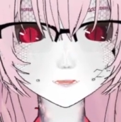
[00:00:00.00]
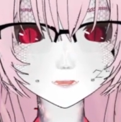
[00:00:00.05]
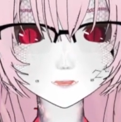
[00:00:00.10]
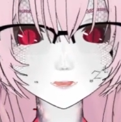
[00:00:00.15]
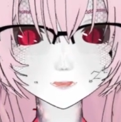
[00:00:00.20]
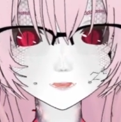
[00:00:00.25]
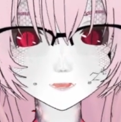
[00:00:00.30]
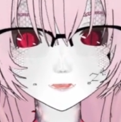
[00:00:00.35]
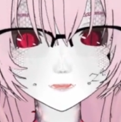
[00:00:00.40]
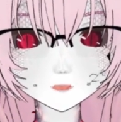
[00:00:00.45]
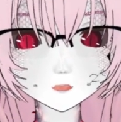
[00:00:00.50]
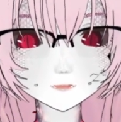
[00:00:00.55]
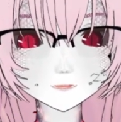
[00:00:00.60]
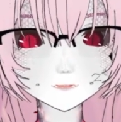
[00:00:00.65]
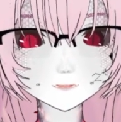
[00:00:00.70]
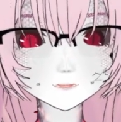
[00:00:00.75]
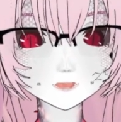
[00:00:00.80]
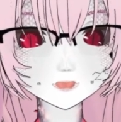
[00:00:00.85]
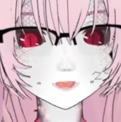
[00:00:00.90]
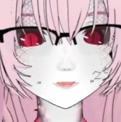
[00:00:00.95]
Luffy
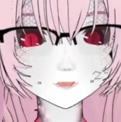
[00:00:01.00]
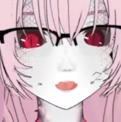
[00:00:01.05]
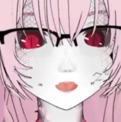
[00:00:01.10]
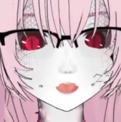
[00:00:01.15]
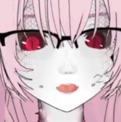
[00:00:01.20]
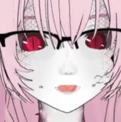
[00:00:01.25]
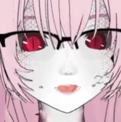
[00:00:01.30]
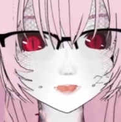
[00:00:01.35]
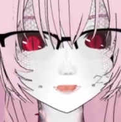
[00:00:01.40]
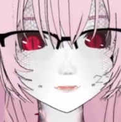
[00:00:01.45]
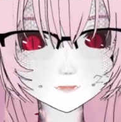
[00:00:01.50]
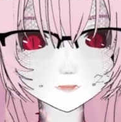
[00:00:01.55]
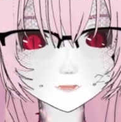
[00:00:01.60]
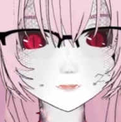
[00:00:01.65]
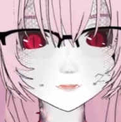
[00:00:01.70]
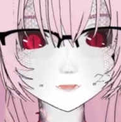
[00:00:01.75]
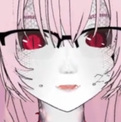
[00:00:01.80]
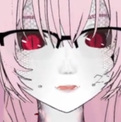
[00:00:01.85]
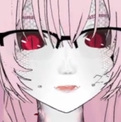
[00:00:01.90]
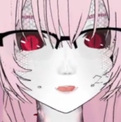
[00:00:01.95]
is annoyed that his
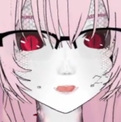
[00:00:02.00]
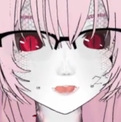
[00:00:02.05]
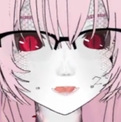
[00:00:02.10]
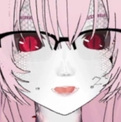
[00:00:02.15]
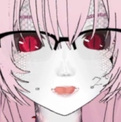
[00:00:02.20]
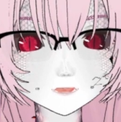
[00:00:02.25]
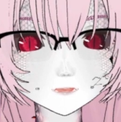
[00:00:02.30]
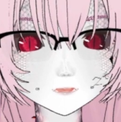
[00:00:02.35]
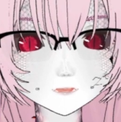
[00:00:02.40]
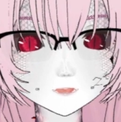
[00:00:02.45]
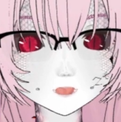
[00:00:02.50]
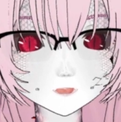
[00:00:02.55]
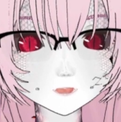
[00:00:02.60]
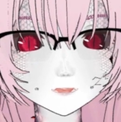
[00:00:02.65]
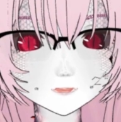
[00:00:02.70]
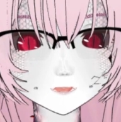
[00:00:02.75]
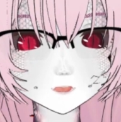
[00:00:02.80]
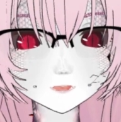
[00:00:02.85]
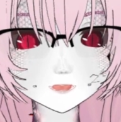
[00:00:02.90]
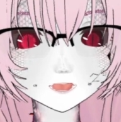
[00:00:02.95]
punches are
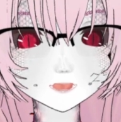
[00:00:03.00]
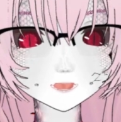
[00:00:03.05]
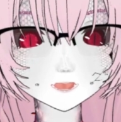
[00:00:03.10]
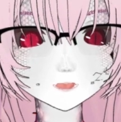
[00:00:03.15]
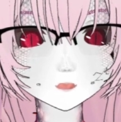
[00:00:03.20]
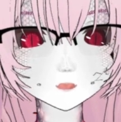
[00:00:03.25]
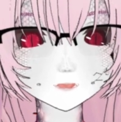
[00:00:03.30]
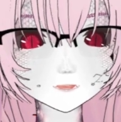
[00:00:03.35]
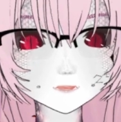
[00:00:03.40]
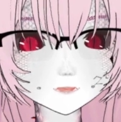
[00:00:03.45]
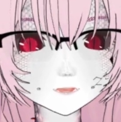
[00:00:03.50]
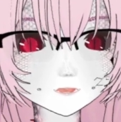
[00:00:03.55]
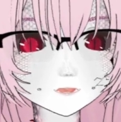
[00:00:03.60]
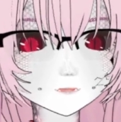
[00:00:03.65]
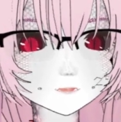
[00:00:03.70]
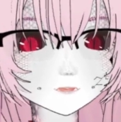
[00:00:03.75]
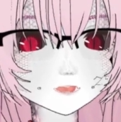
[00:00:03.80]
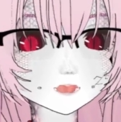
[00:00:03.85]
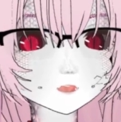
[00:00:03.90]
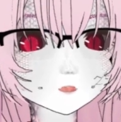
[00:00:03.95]
not damaging
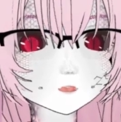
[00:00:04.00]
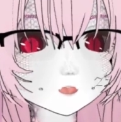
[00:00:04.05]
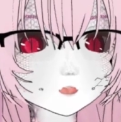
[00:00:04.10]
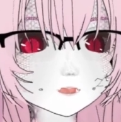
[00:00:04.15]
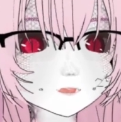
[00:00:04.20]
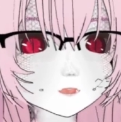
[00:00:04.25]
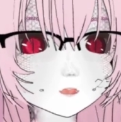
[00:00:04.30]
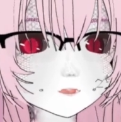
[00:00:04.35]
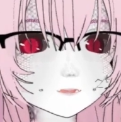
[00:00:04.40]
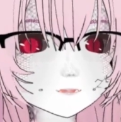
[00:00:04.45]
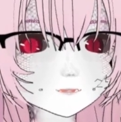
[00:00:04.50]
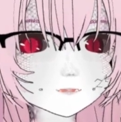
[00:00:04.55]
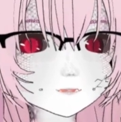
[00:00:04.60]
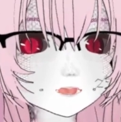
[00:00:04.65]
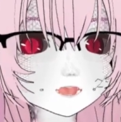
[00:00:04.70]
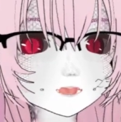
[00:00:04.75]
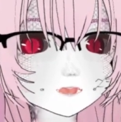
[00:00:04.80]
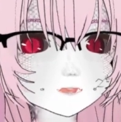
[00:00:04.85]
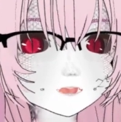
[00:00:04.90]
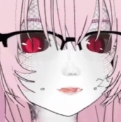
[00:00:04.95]
Kizaru and
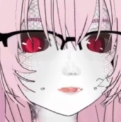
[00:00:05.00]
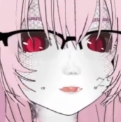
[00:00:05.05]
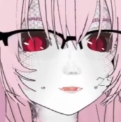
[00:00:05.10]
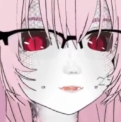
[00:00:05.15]
Saturn,